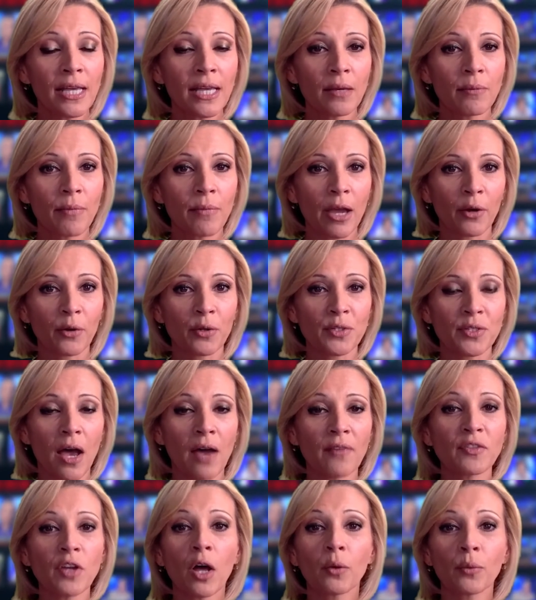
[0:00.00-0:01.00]

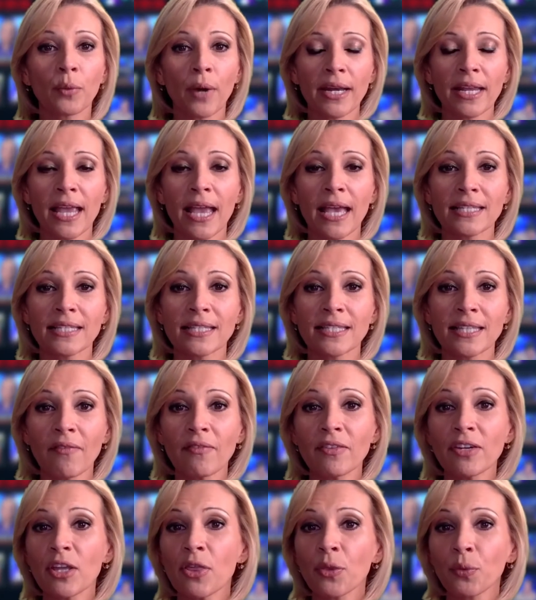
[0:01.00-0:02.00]
Microsoft already has
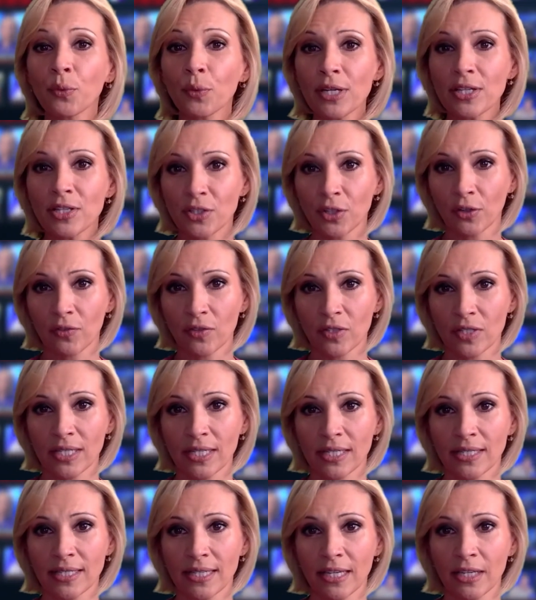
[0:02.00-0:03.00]
73
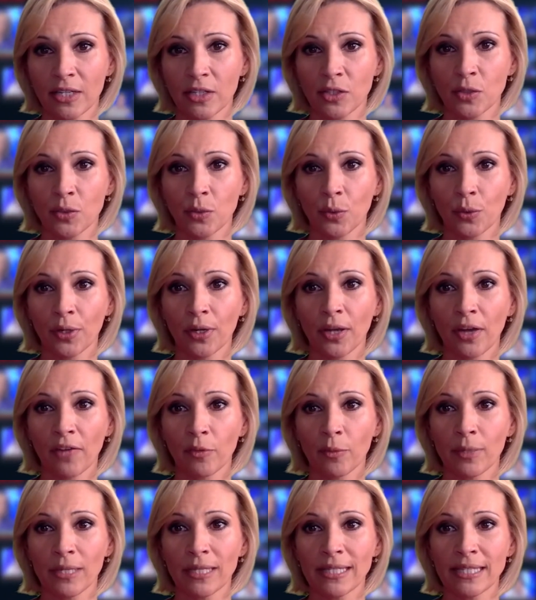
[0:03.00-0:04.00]
services in Azure
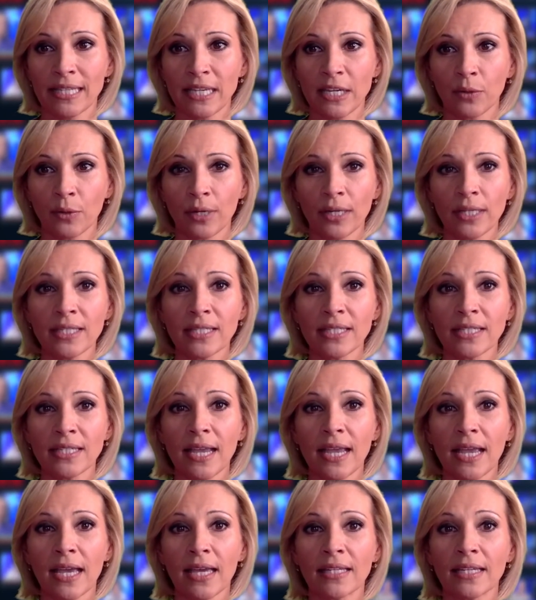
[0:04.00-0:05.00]
Government Secret,
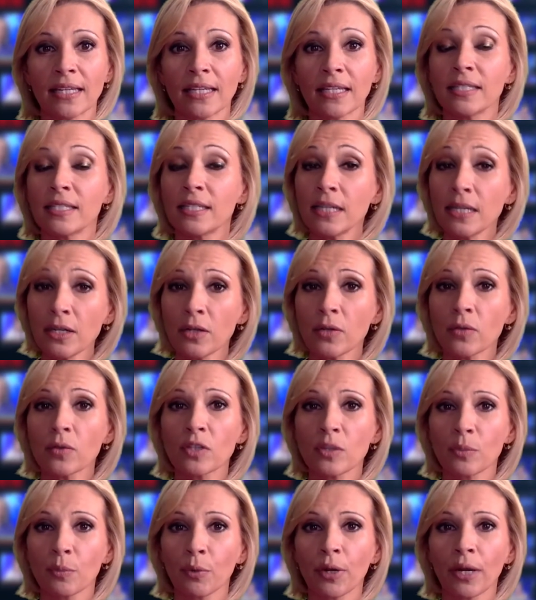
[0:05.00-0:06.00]
and it continues
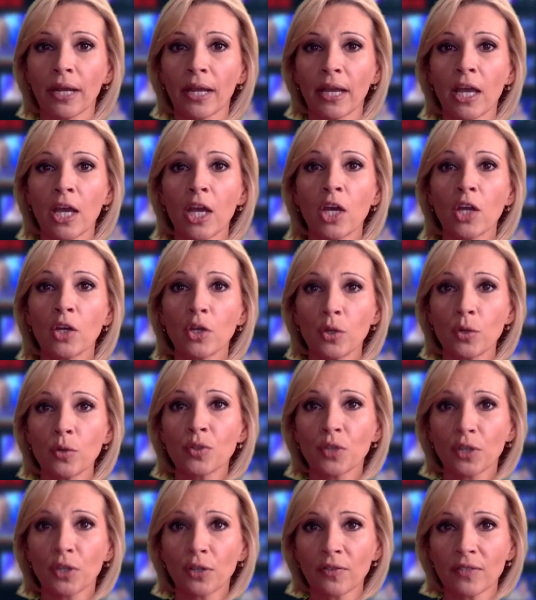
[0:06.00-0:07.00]
to bring new
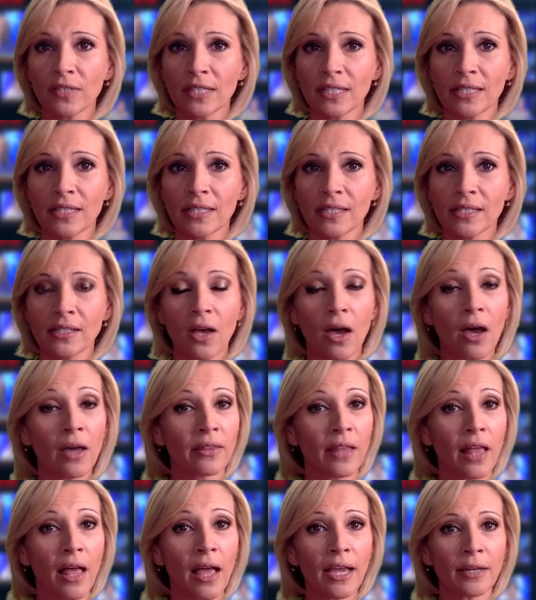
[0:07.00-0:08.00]
services
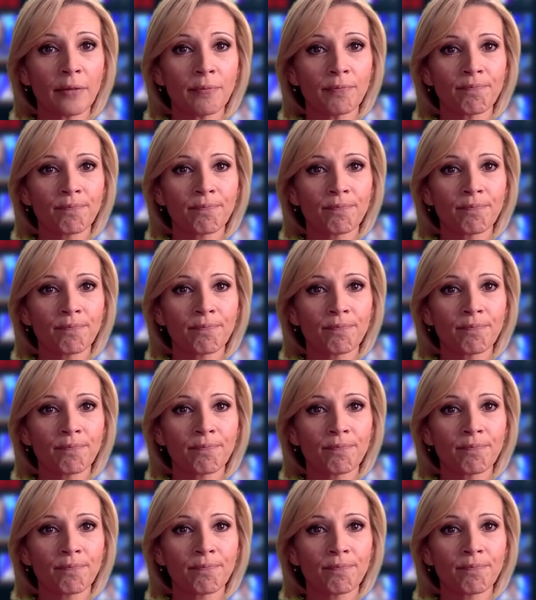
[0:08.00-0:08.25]
online.